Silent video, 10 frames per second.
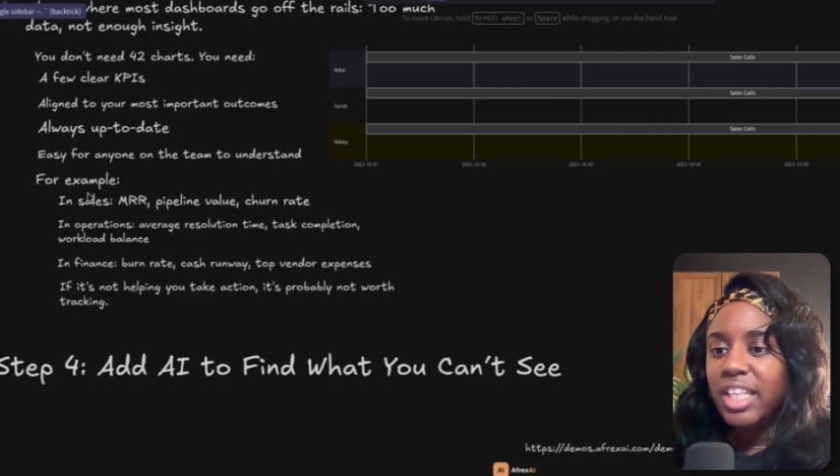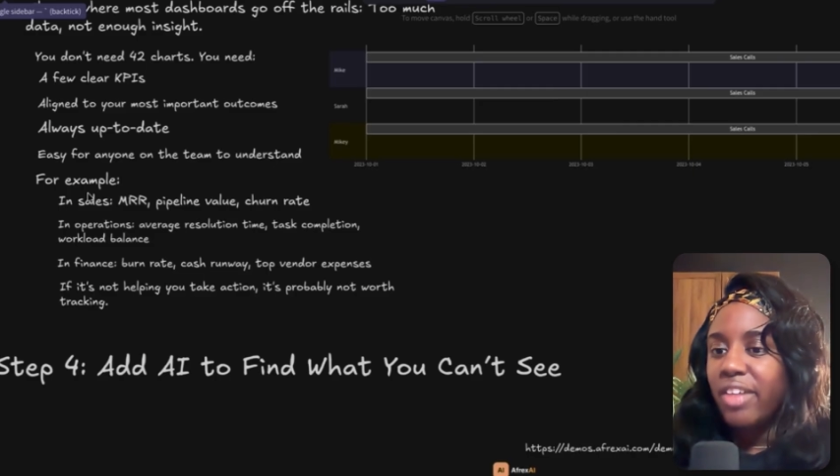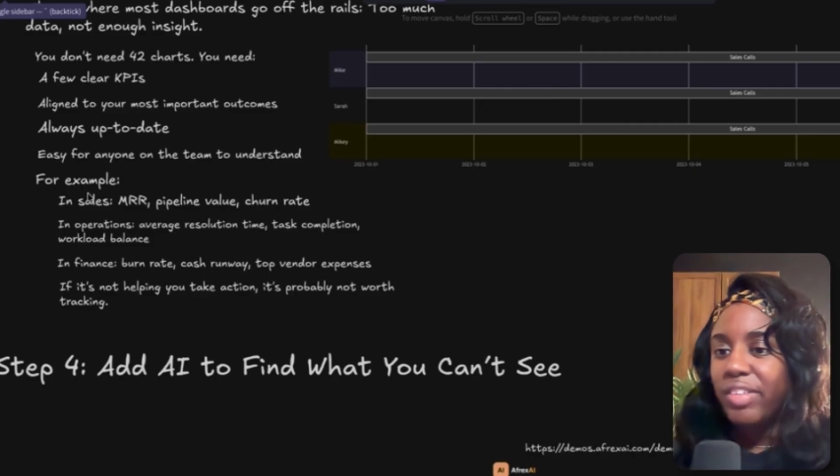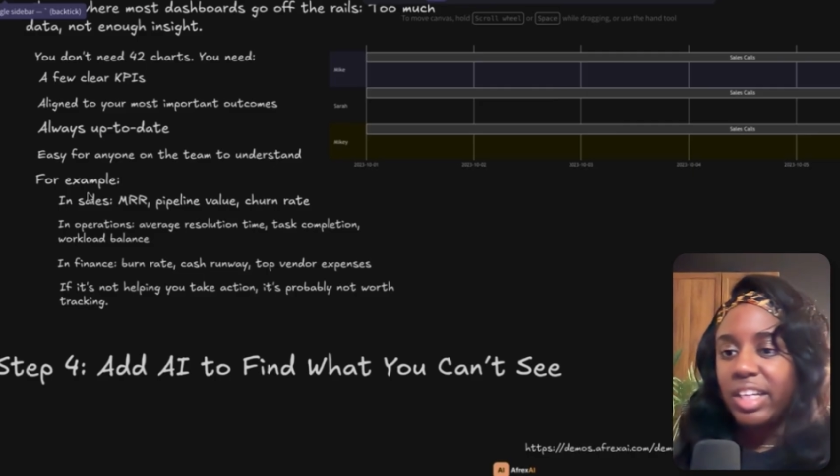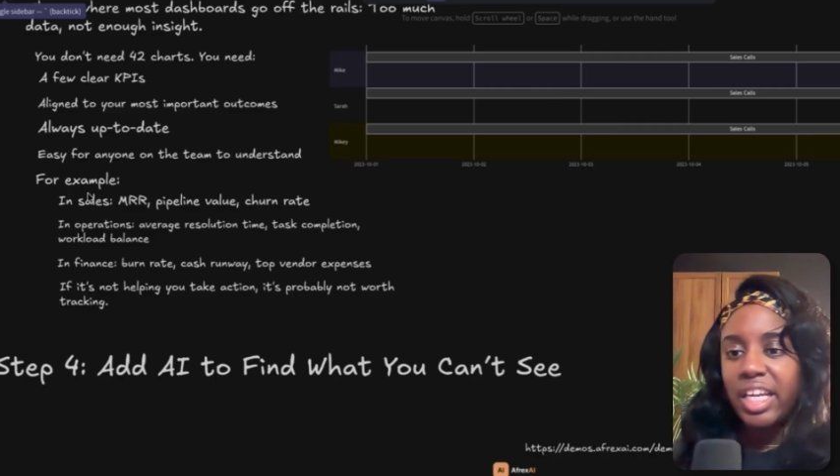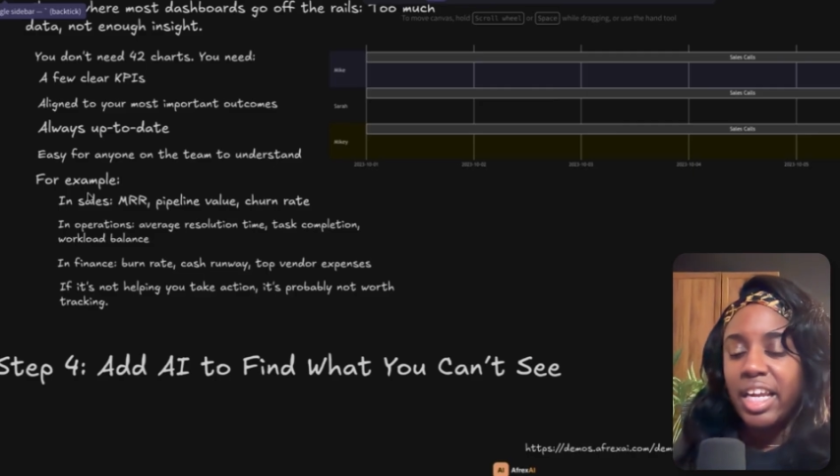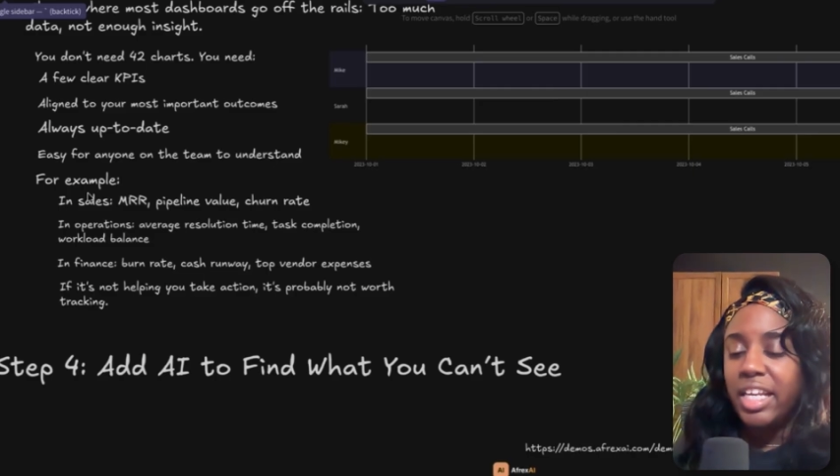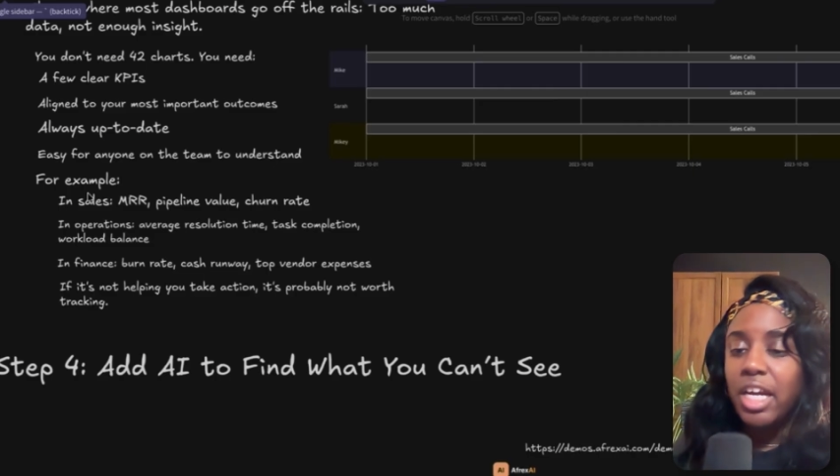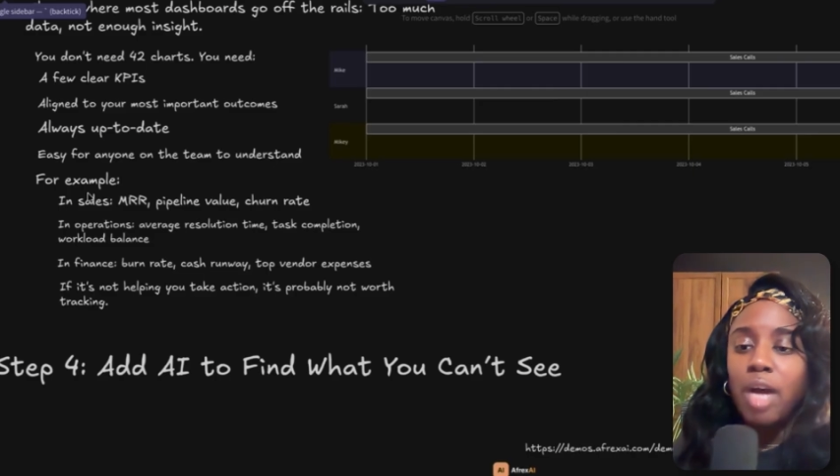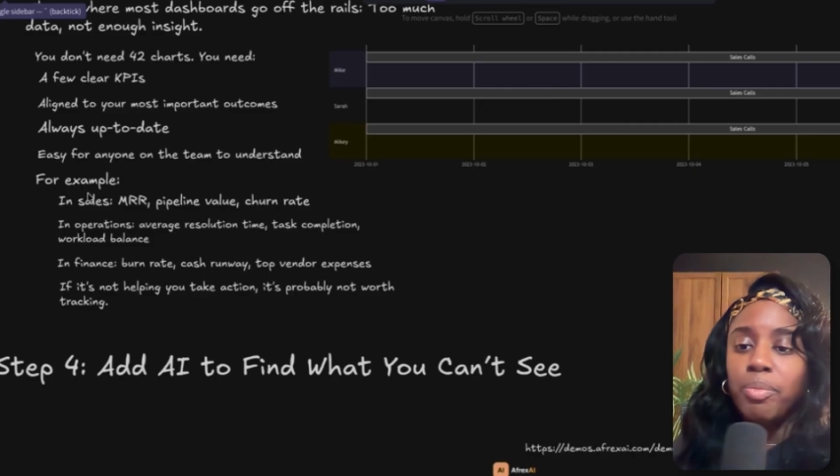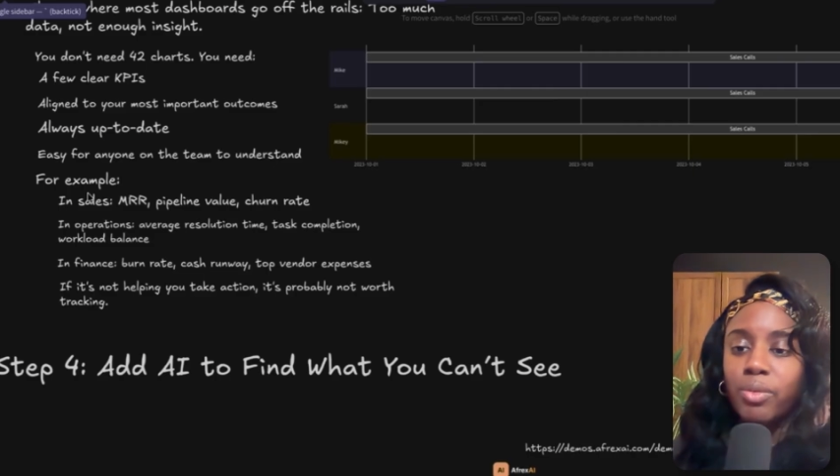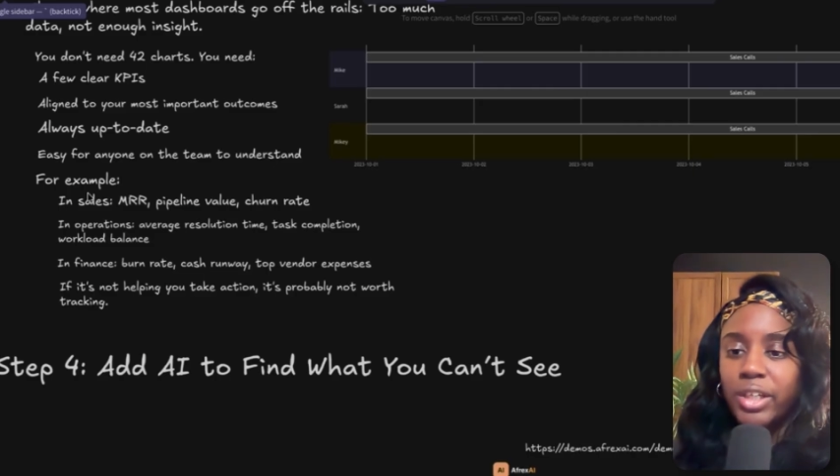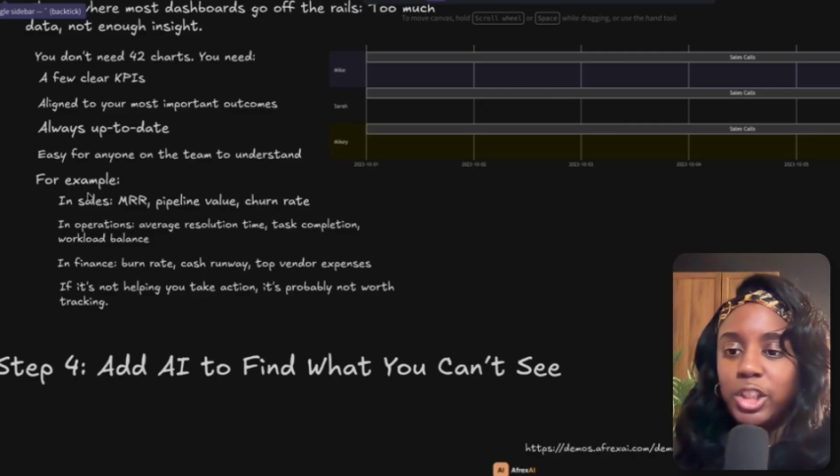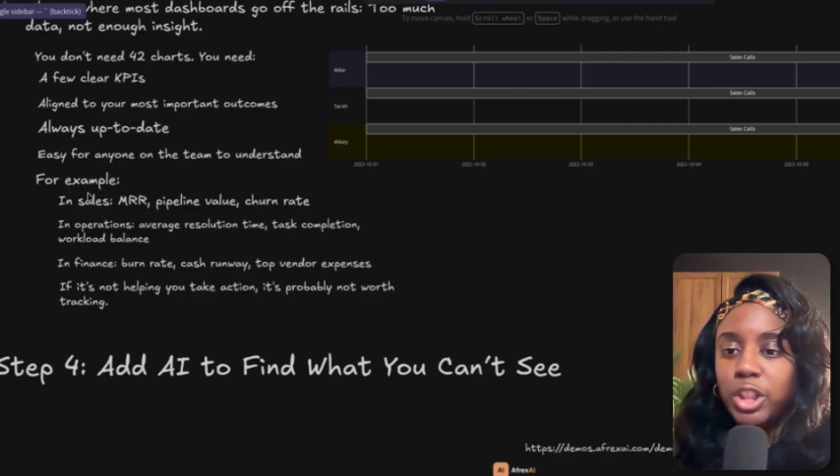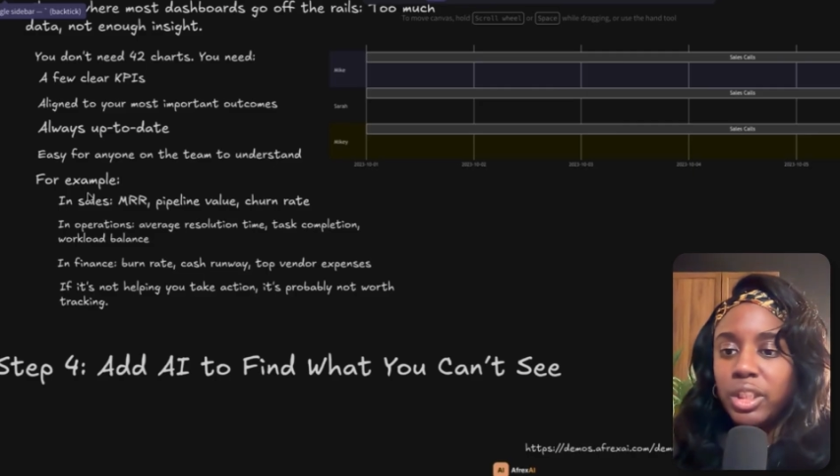maybe in
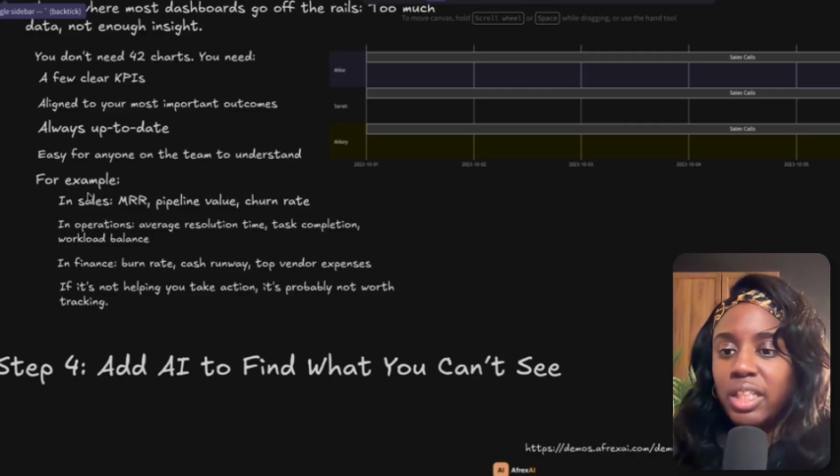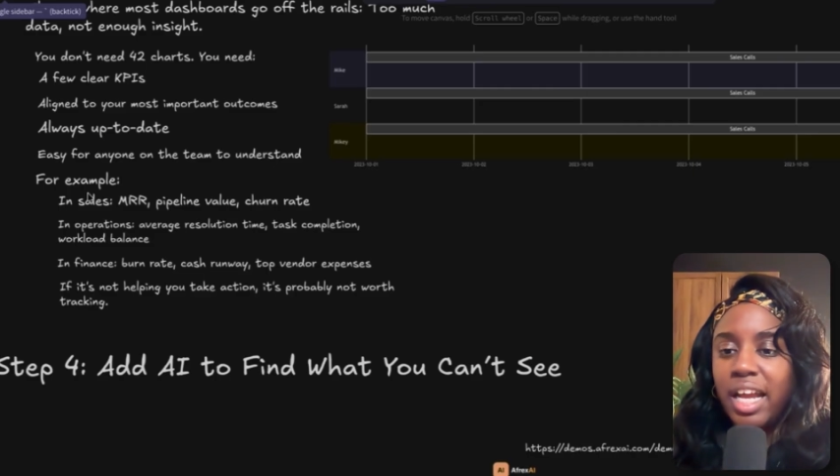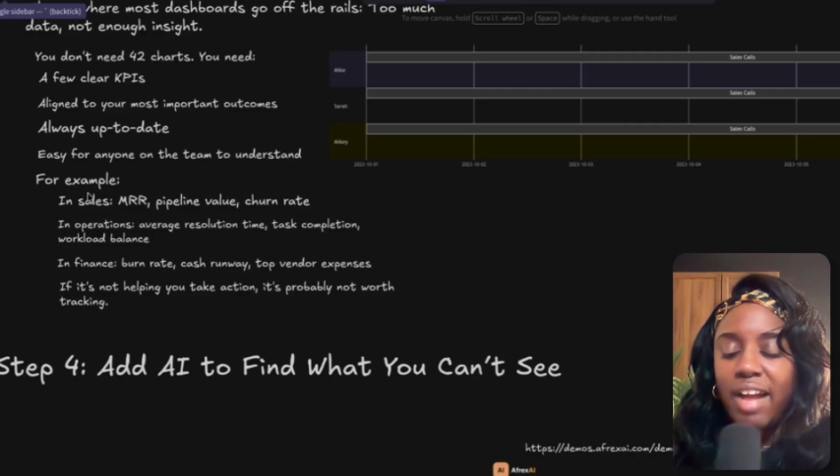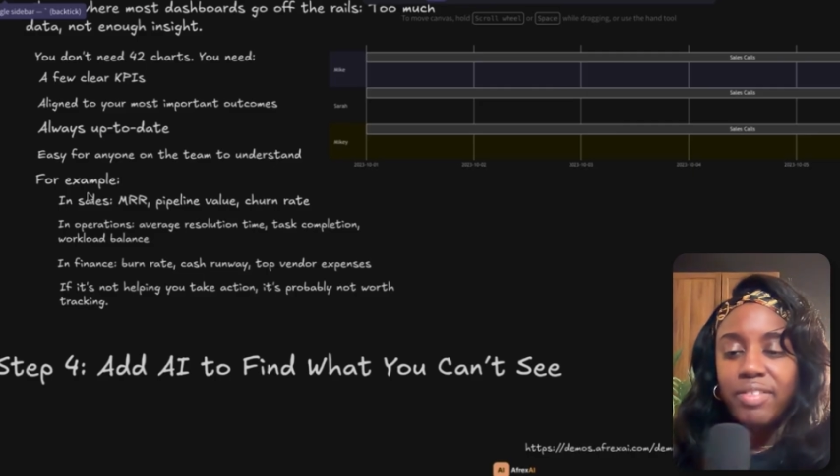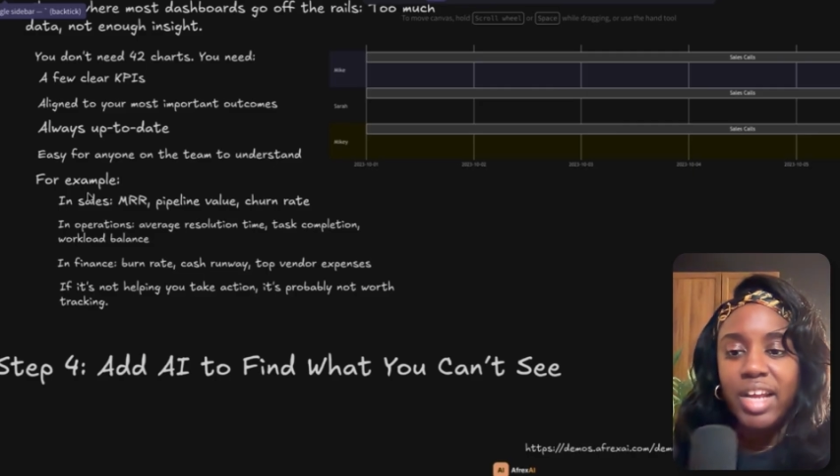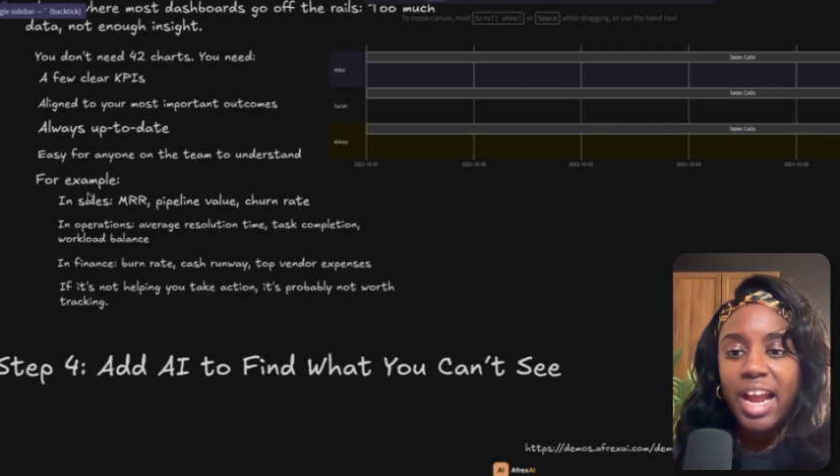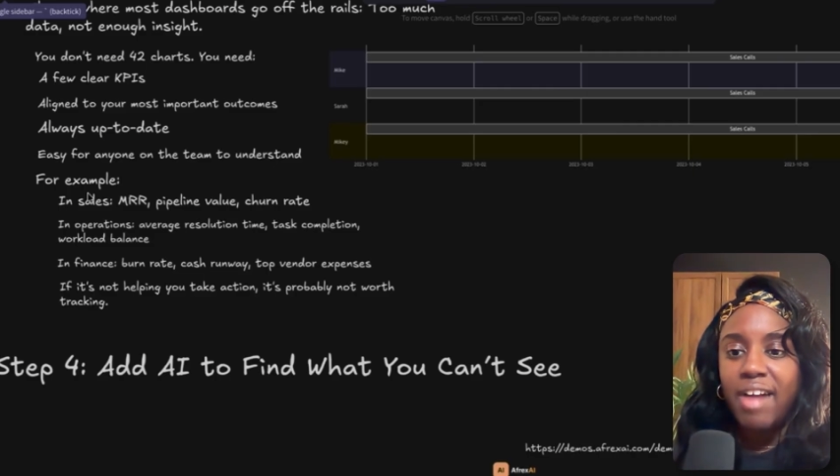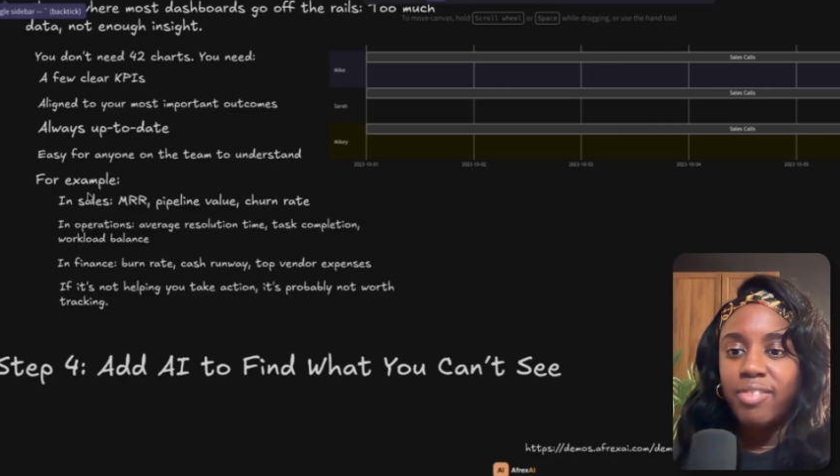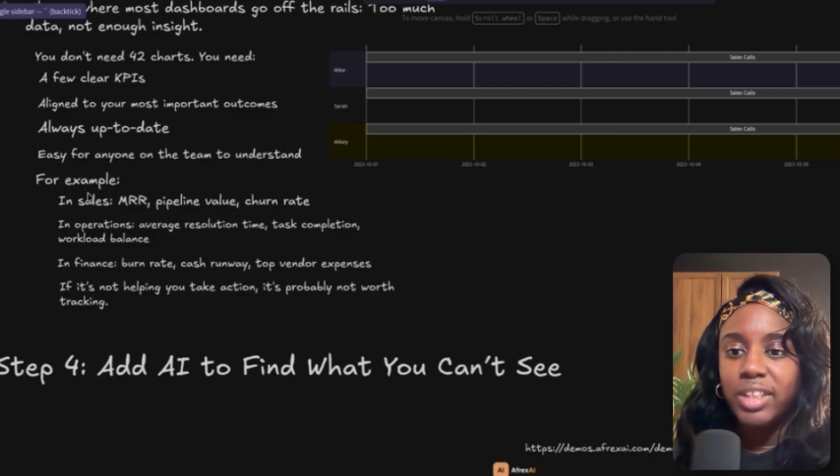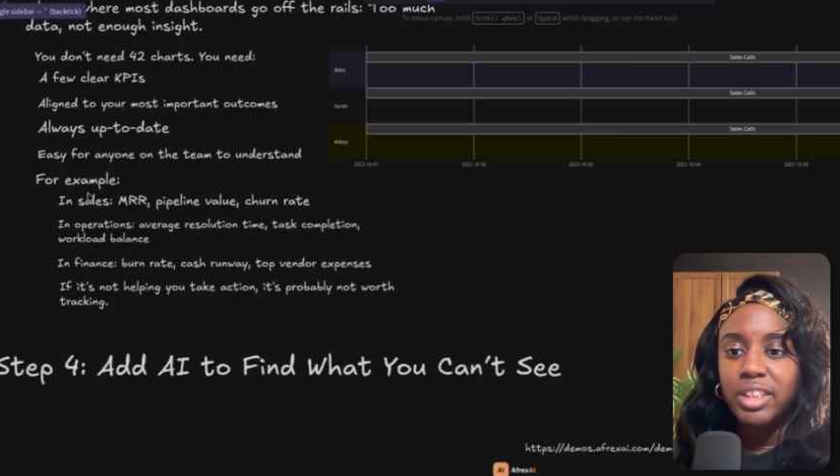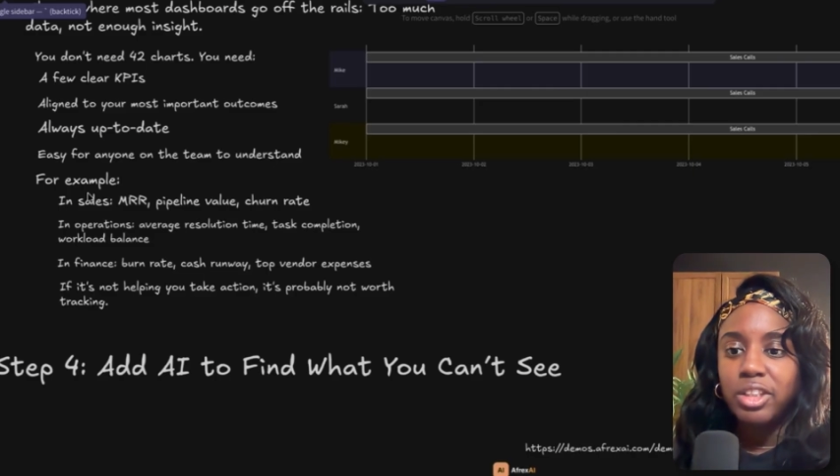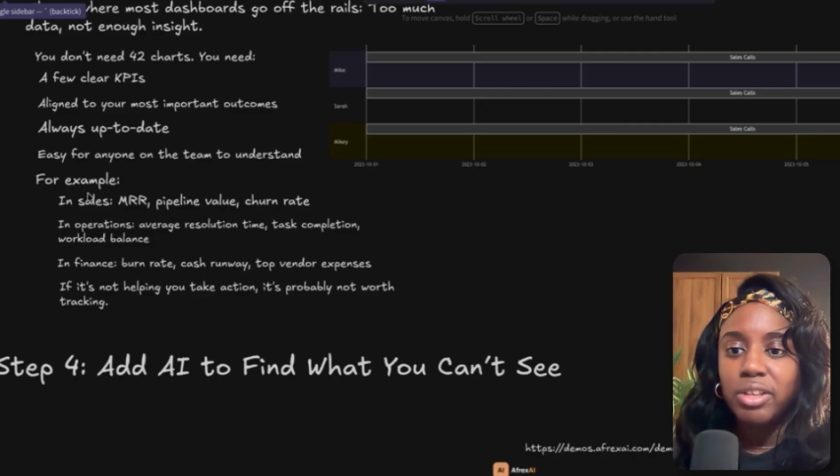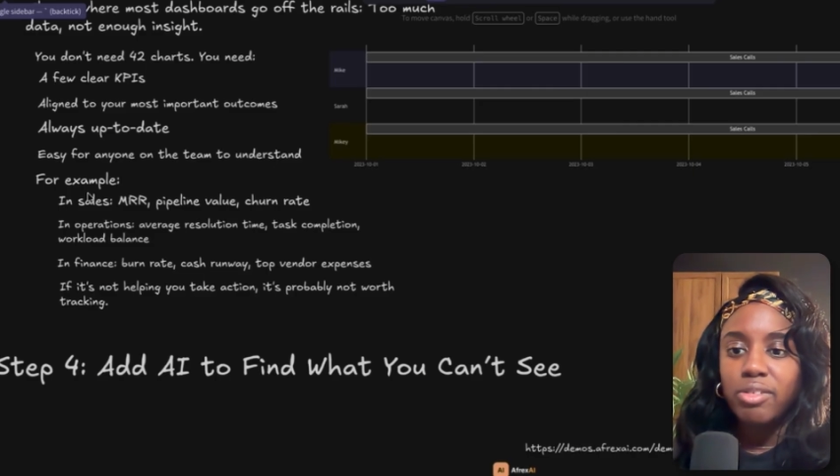operation, having an average